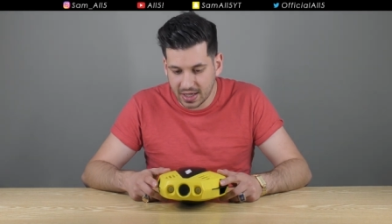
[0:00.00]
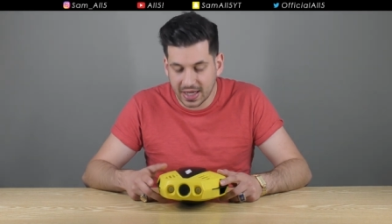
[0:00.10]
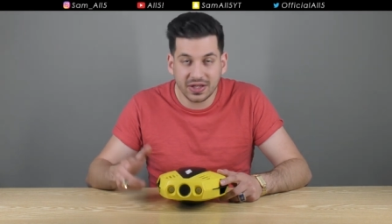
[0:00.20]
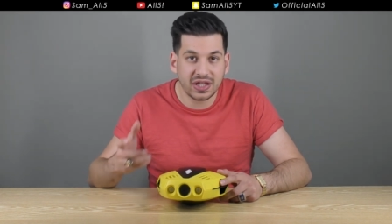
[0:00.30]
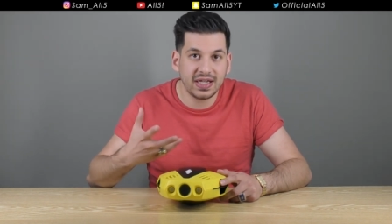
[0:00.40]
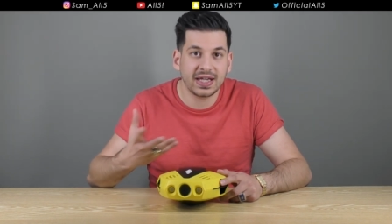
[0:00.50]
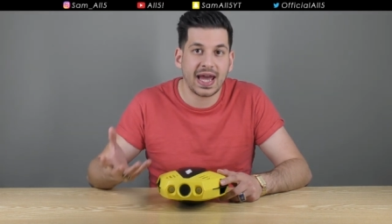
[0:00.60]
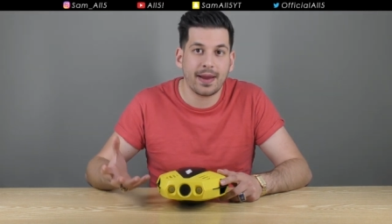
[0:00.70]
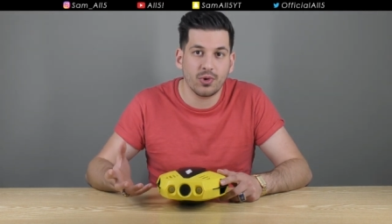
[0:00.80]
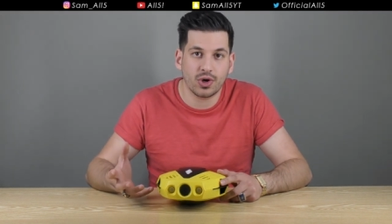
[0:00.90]
I could see the
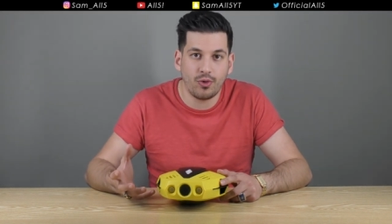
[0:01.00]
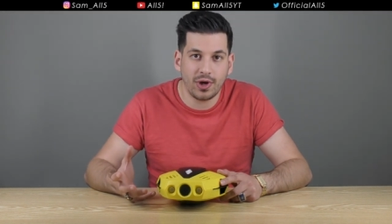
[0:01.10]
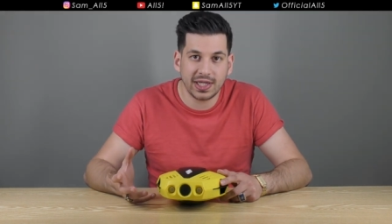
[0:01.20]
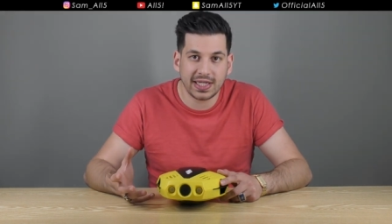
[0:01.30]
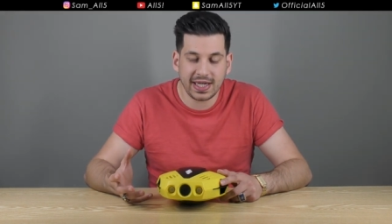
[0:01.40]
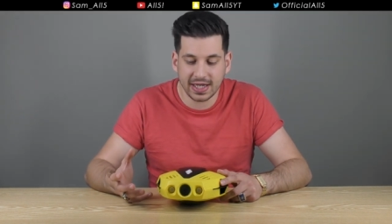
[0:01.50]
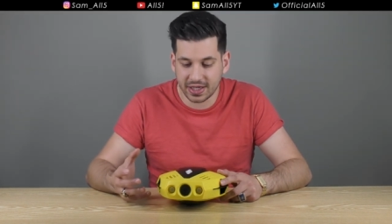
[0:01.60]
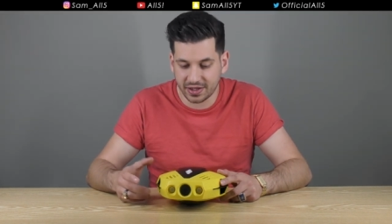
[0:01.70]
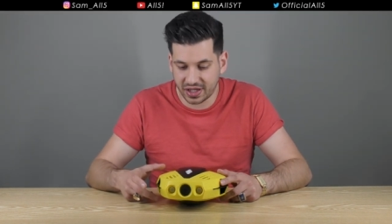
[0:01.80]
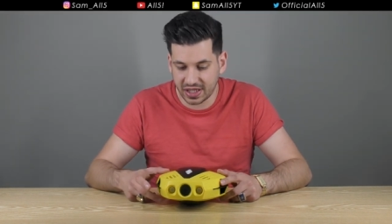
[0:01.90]
camera quality,
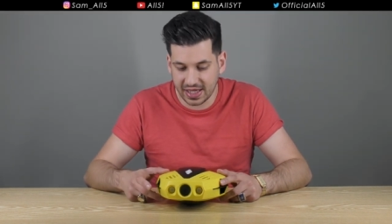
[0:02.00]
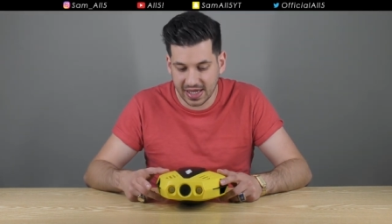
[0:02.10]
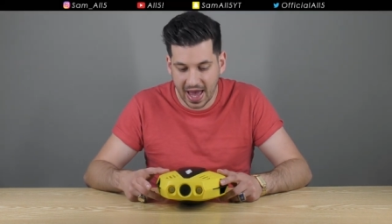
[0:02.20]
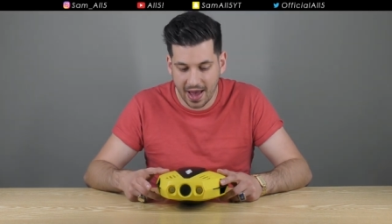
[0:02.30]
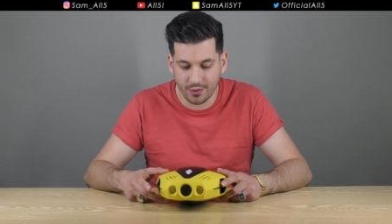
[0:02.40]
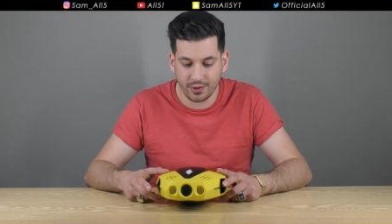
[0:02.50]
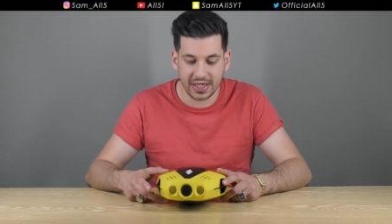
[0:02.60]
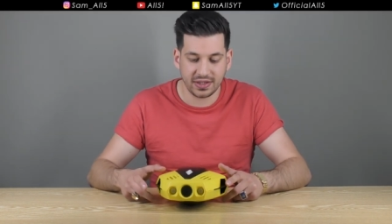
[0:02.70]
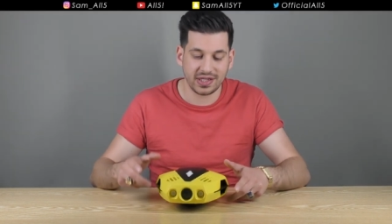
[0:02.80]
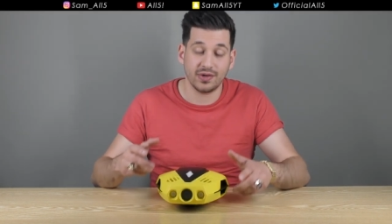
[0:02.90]
I could see how
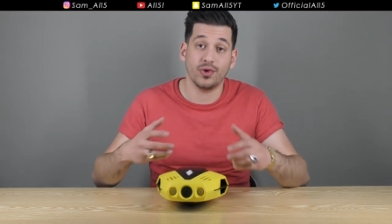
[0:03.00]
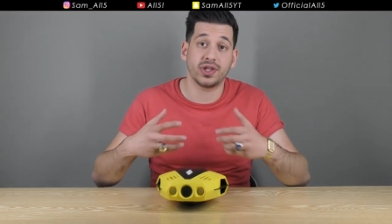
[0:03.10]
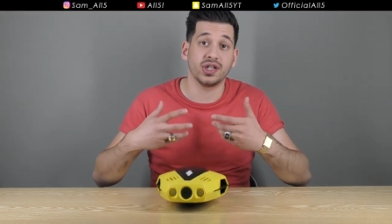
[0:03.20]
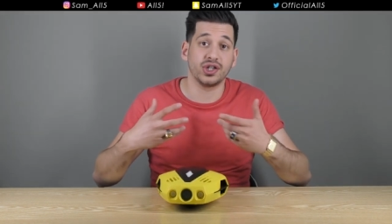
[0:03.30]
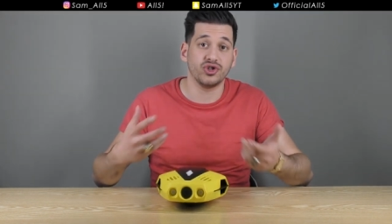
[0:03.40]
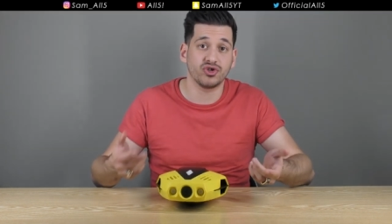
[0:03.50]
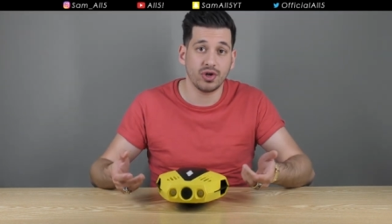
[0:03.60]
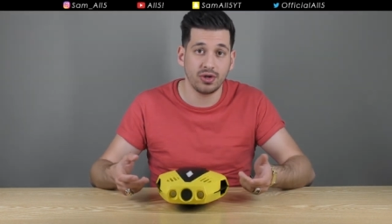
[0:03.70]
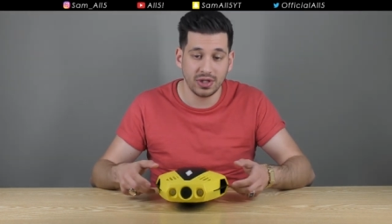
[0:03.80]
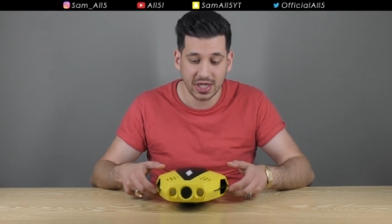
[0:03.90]
easy it was to
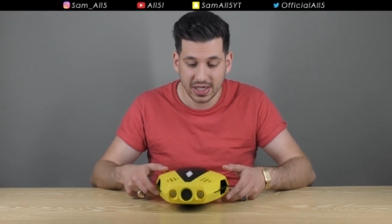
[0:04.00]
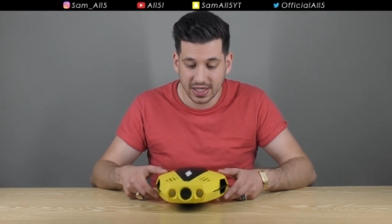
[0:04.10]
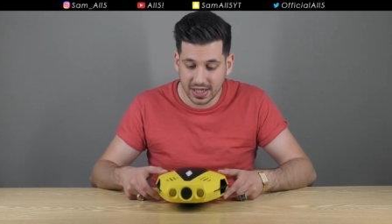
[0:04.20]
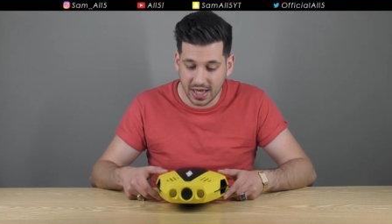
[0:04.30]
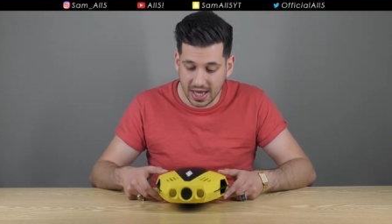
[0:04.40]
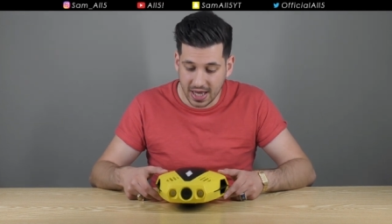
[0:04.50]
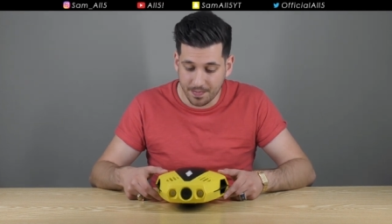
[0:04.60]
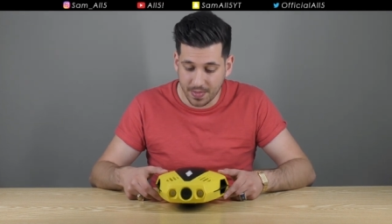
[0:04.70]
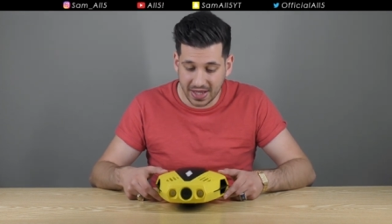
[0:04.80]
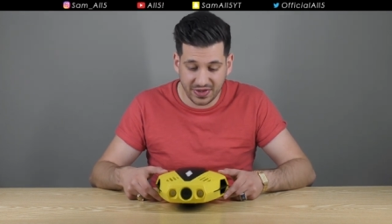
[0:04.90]
control,
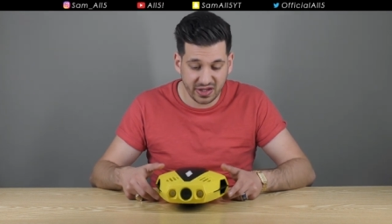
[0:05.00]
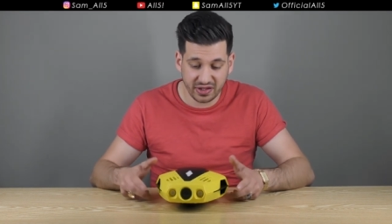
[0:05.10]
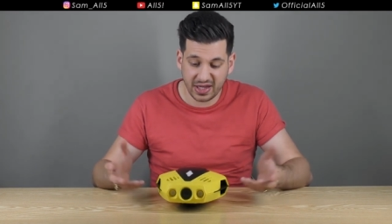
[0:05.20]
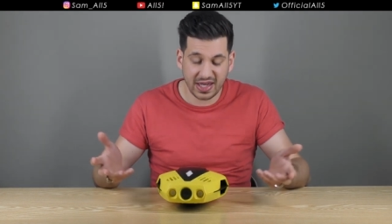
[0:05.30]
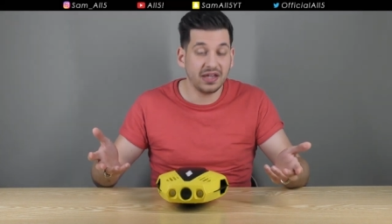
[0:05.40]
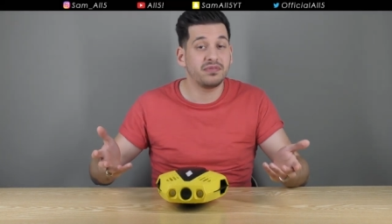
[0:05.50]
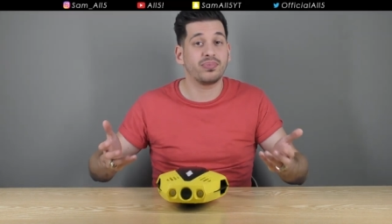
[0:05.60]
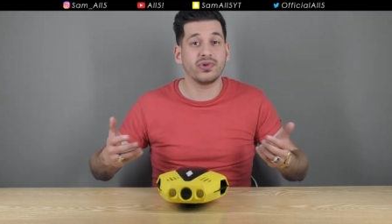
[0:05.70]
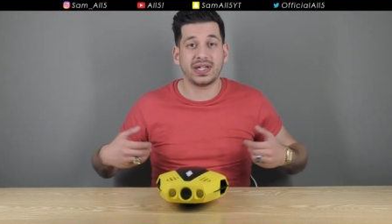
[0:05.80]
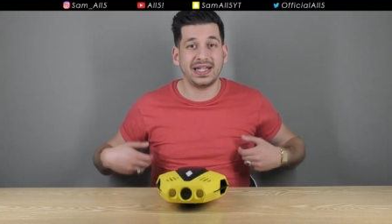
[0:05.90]
um, and this thing is
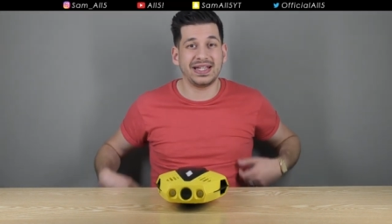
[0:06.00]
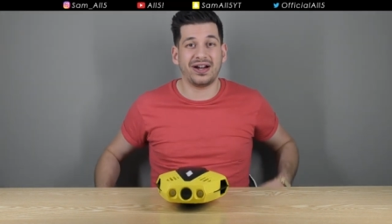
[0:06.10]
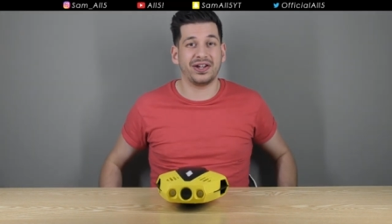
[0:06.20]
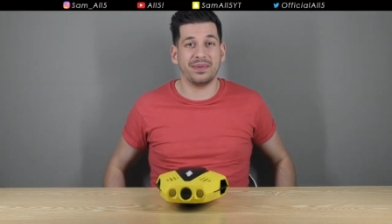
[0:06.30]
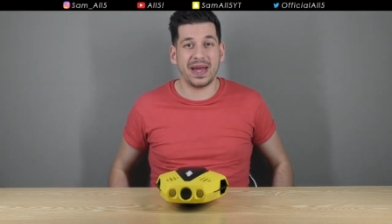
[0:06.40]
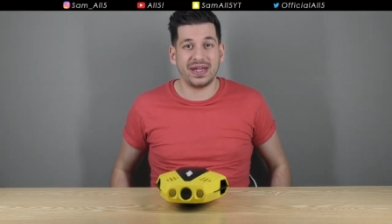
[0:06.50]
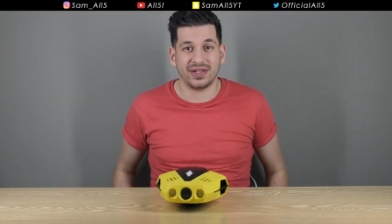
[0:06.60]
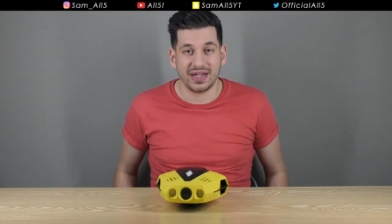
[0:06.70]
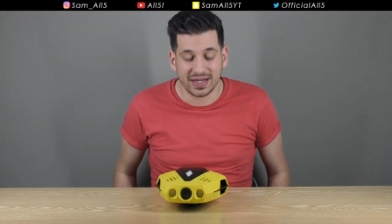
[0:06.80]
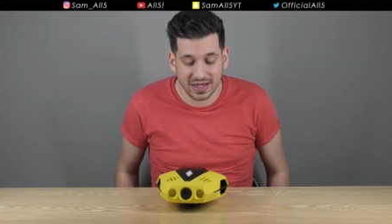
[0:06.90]
pretty darn
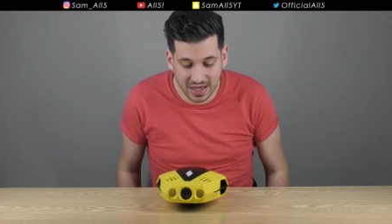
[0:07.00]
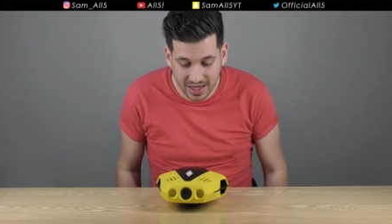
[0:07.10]
amazing.